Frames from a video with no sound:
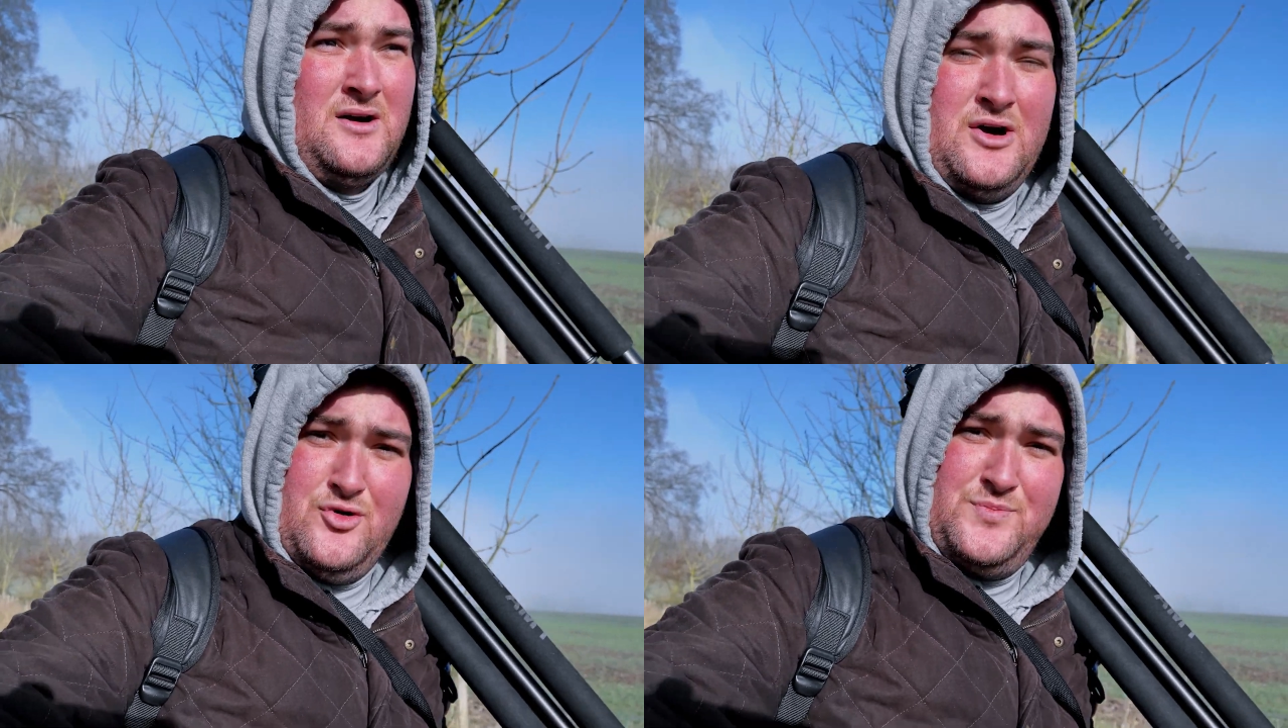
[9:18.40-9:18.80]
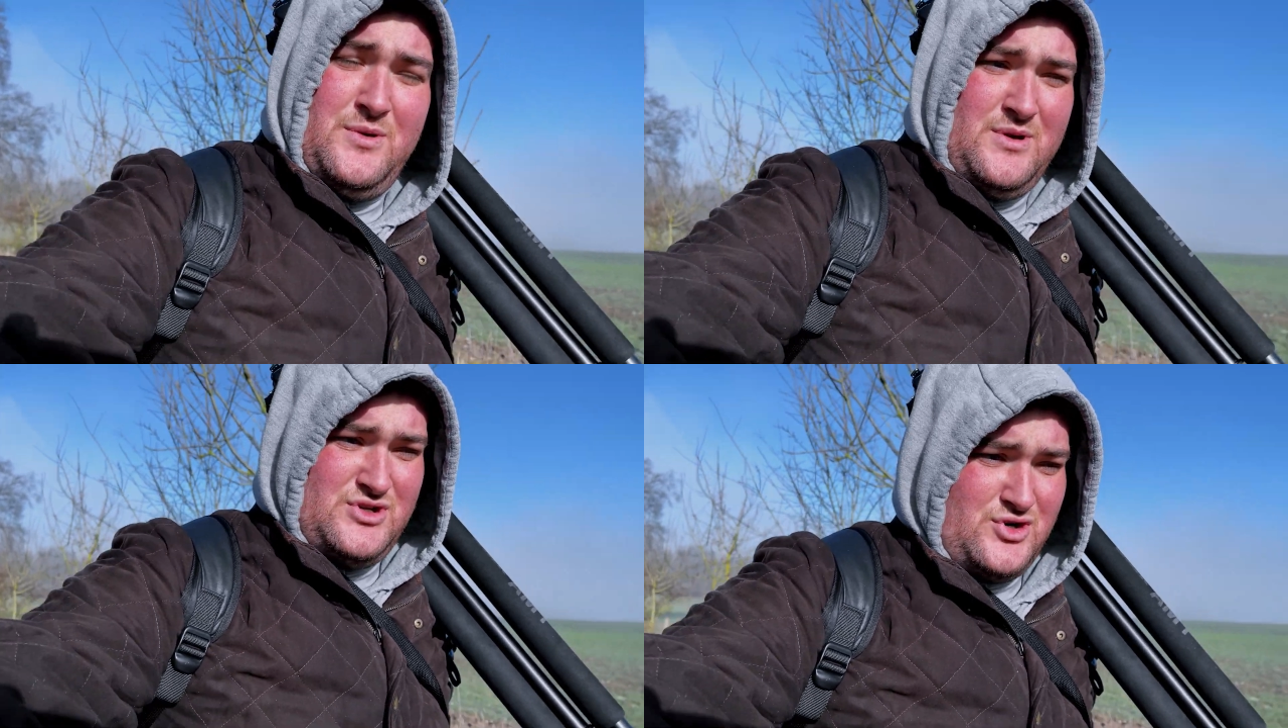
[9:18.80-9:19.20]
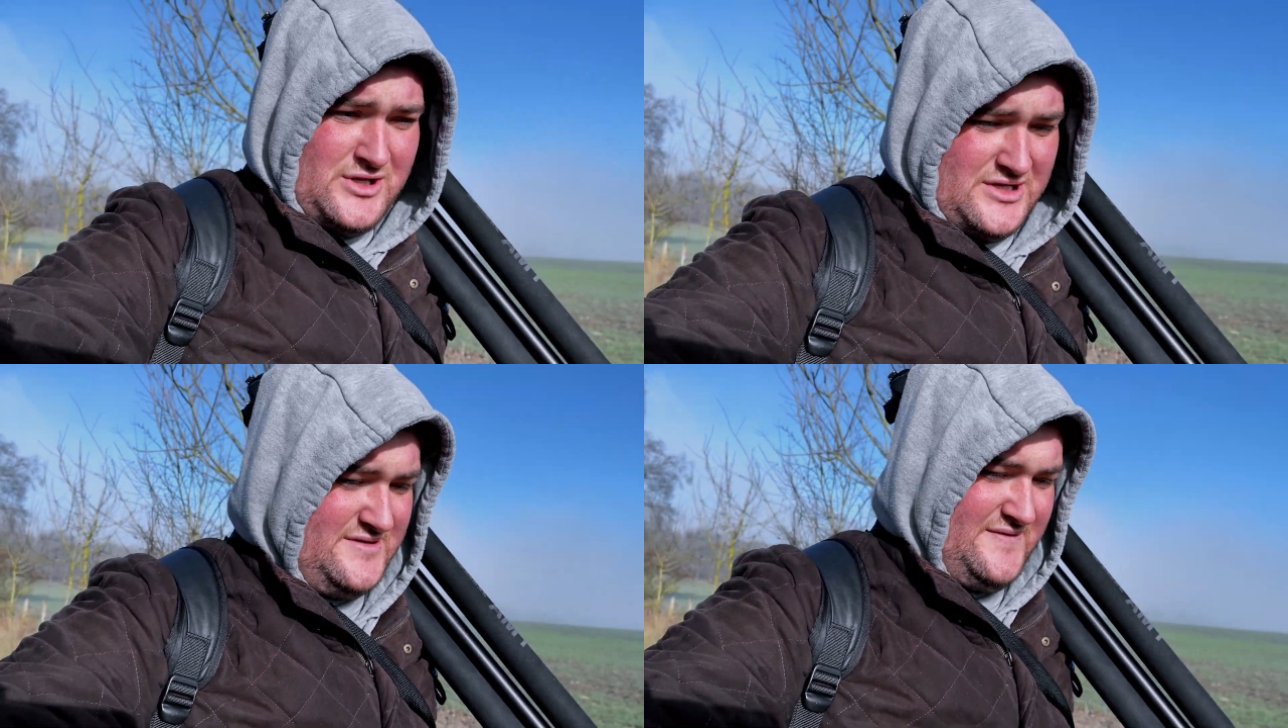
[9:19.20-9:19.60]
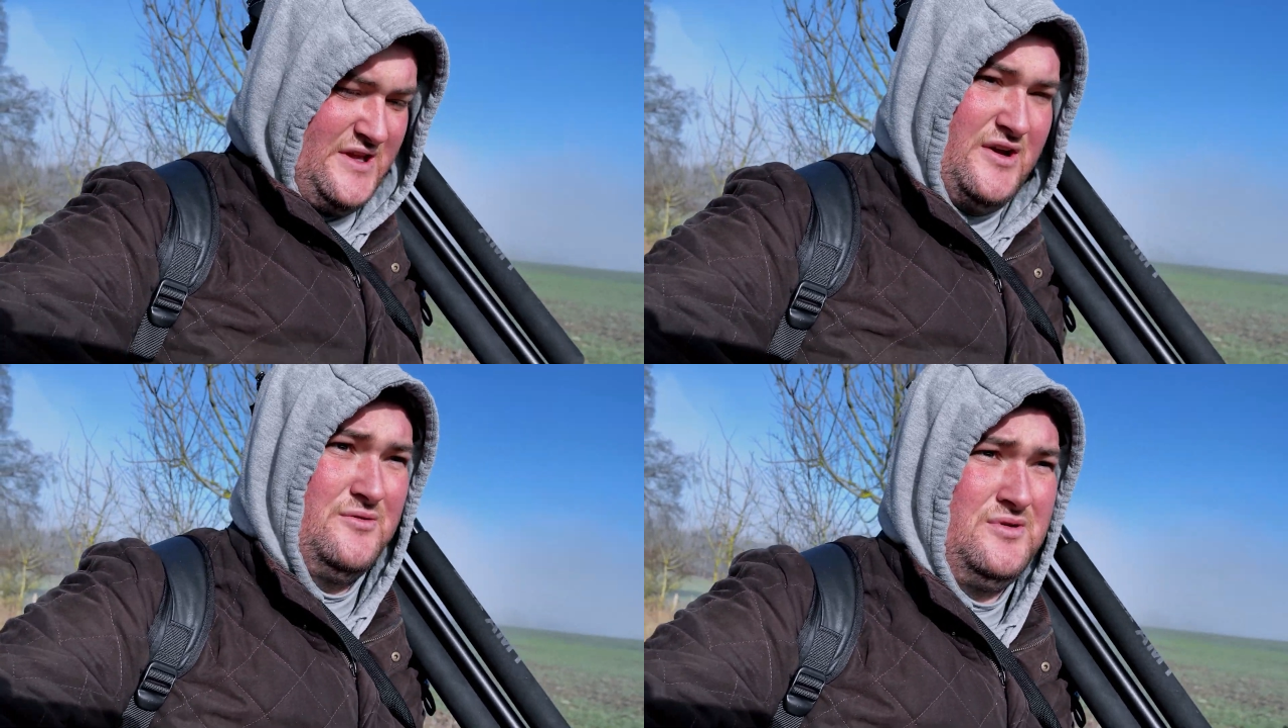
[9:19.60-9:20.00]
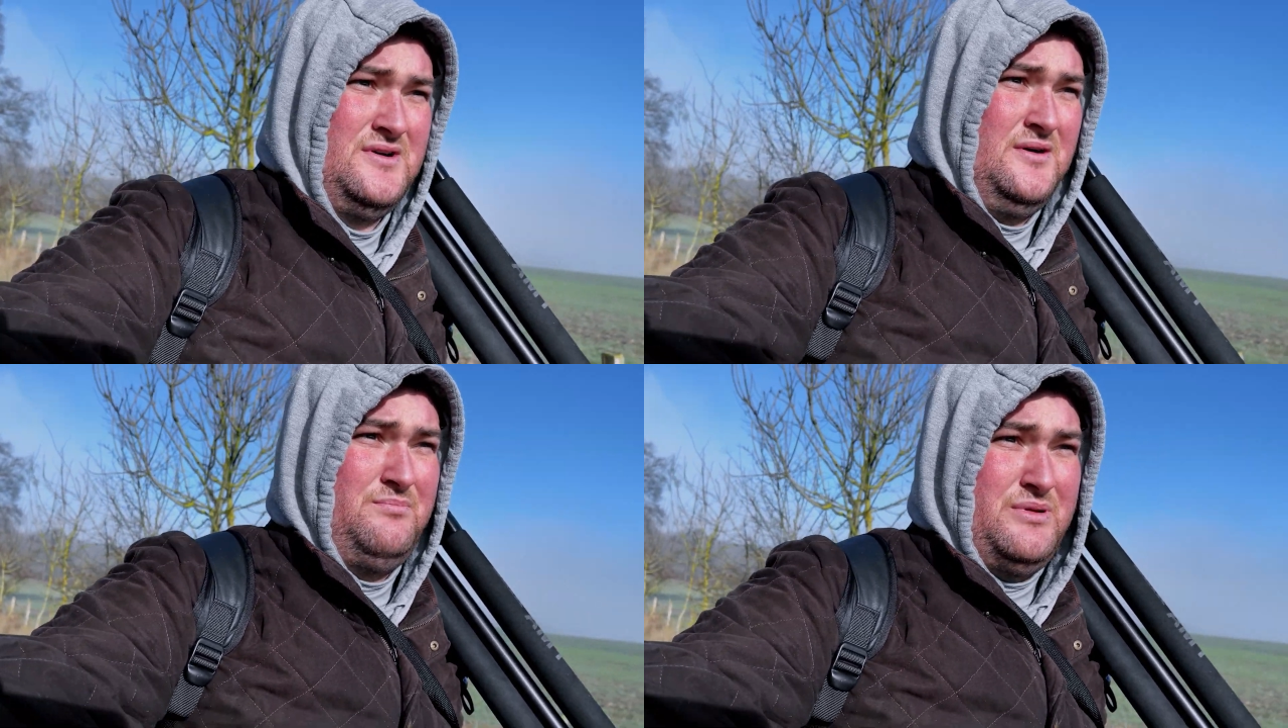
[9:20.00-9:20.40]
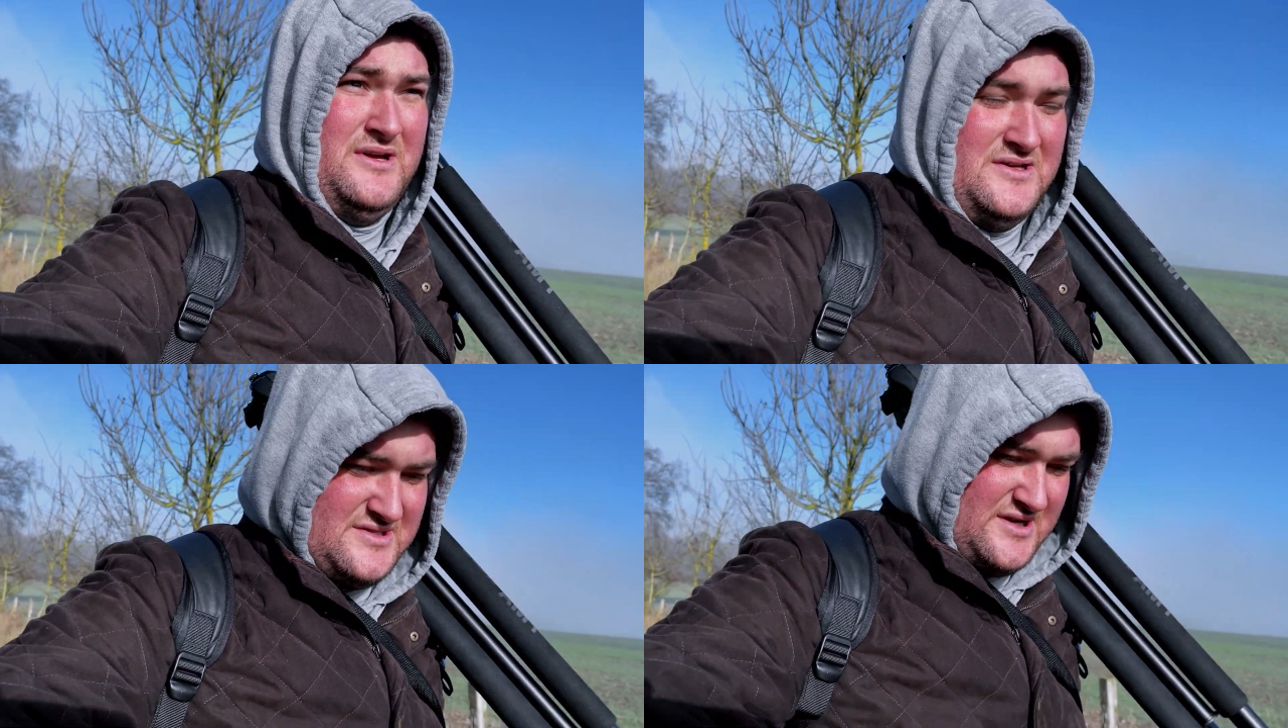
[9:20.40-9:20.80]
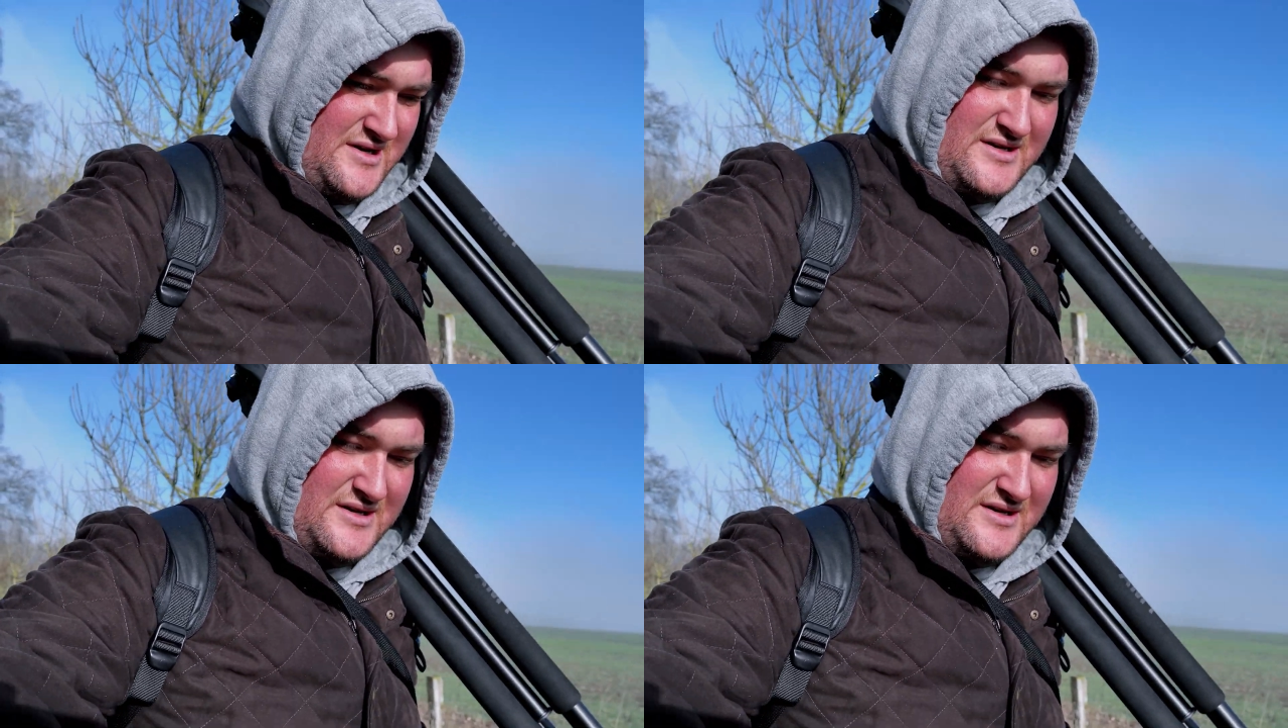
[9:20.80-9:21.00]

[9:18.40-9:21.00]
I hope you enjoyed this video. Please